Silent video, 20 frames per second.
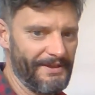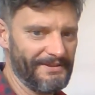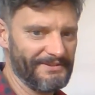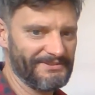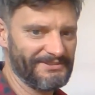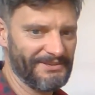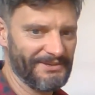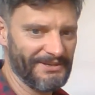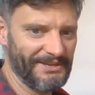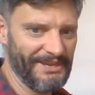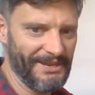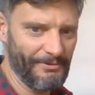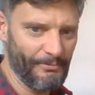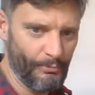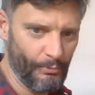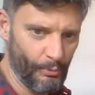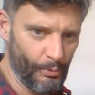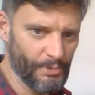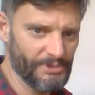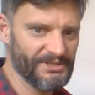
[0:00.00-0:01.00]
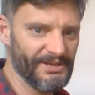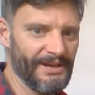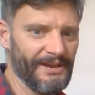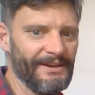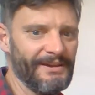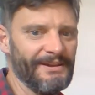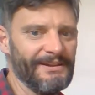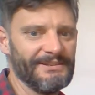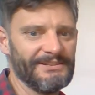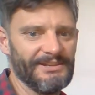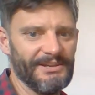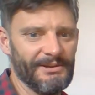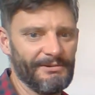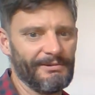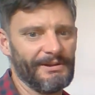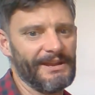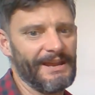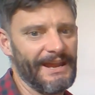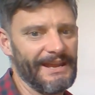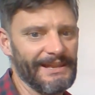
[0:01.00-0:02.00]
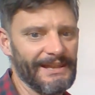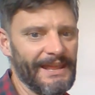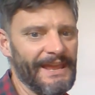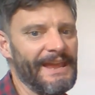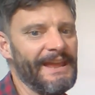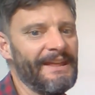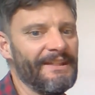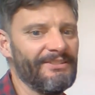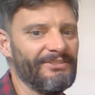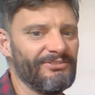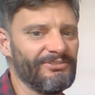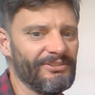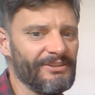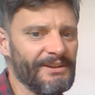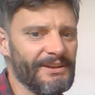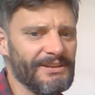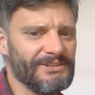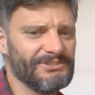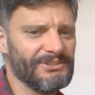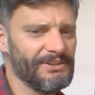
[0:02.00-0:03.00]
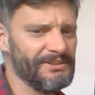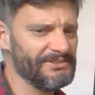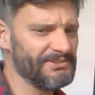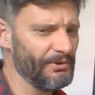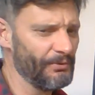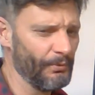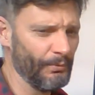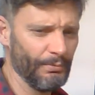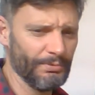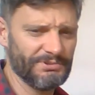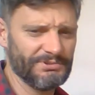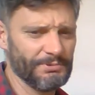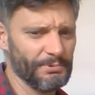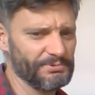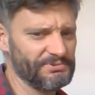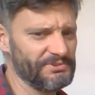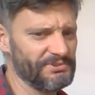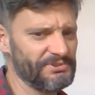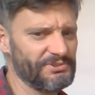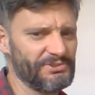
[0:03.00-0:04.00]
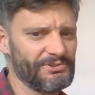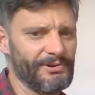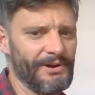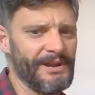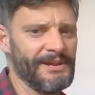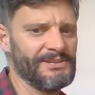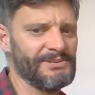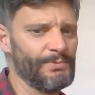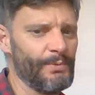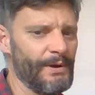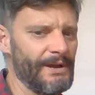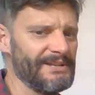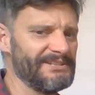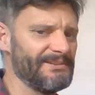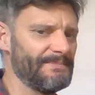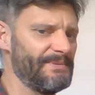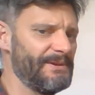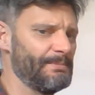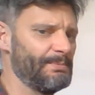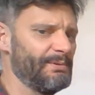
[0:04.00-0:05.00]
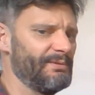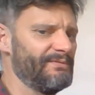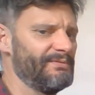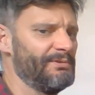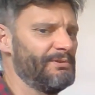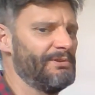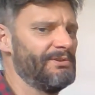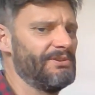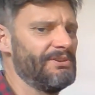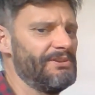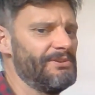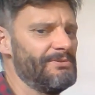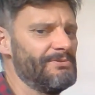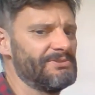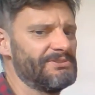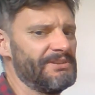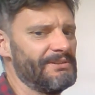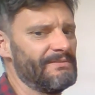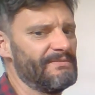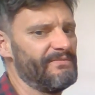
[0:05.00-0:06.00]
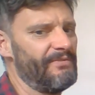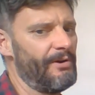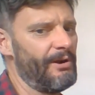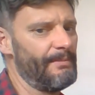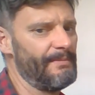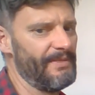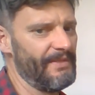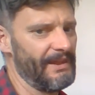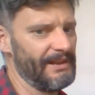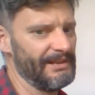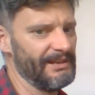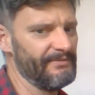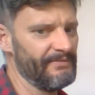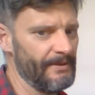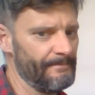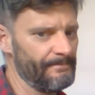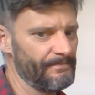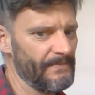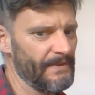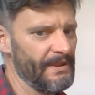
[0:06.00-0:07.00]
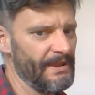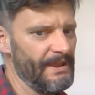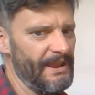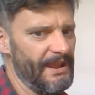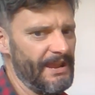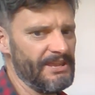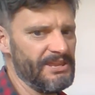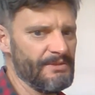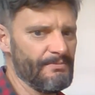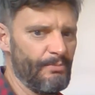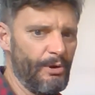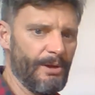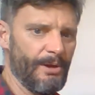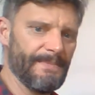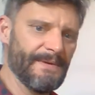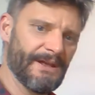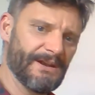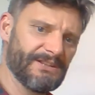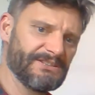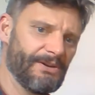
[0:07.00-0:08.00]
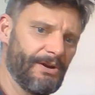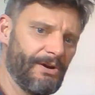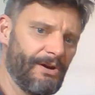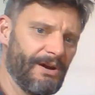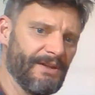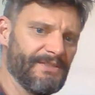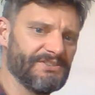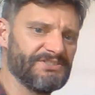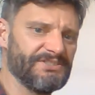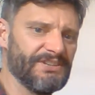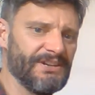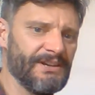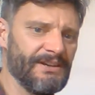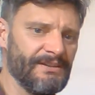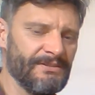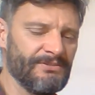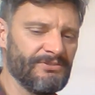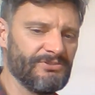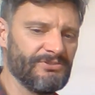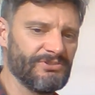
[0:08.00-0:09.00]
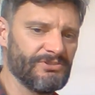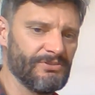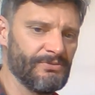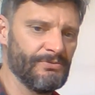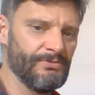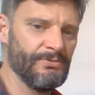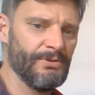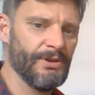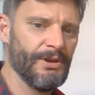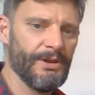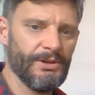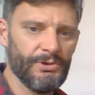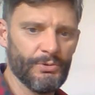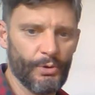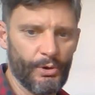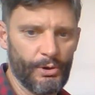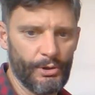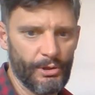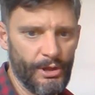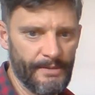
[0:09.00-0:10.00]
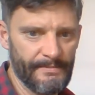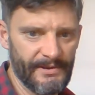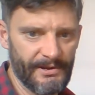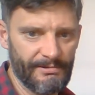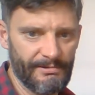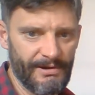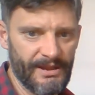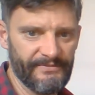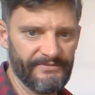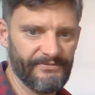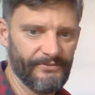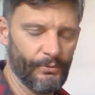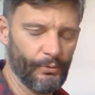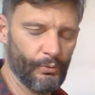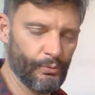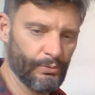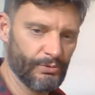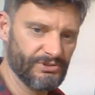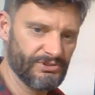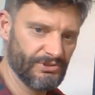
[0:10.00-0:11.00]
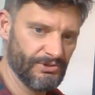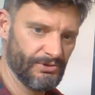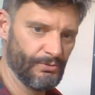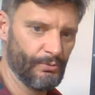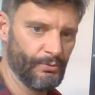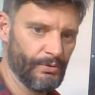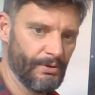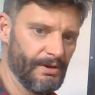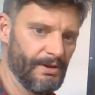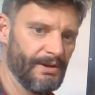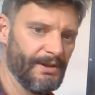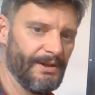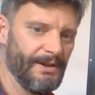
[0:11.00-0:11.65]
to get water to irrigate lands. So there's all sorts of strange ways that people have learned to use the environment they live in. And you might be able to tie this into your climate graph or to your